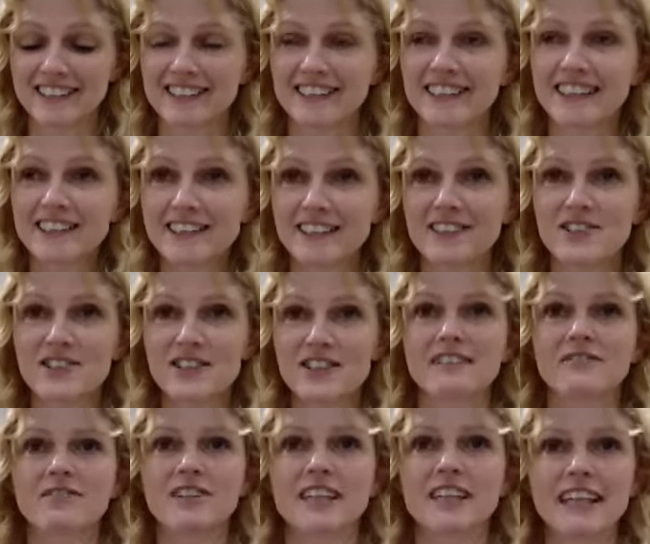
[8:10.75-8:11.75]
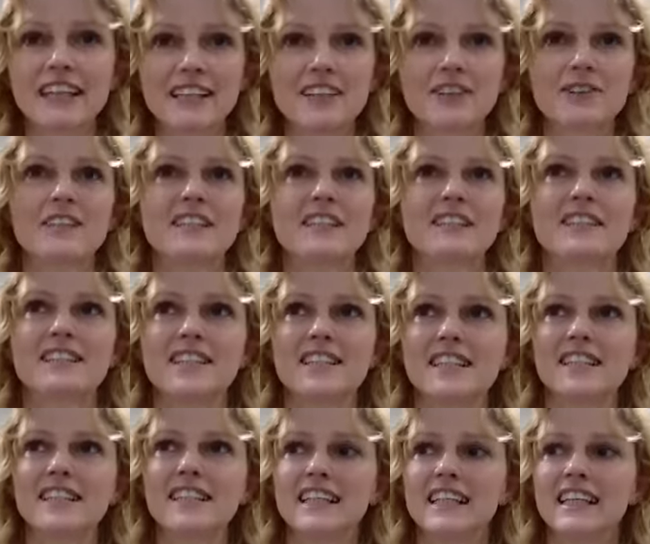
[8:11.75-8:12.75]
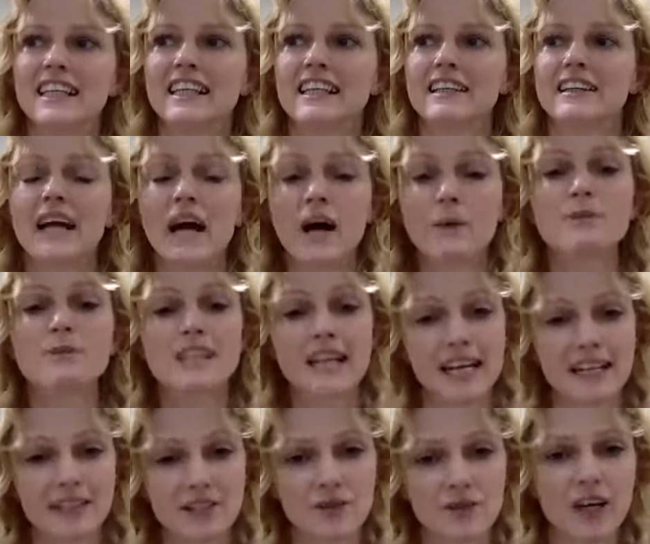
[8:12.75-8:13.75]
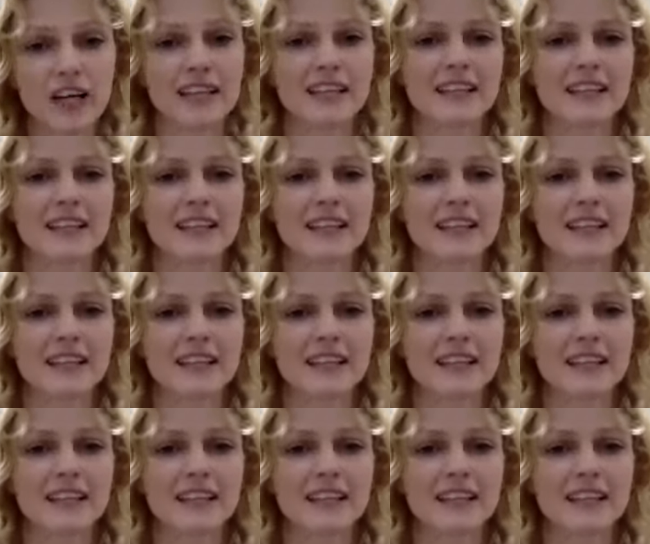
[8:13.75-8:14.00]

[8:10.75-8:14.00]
There's a silver lining, or there's the upsides, right?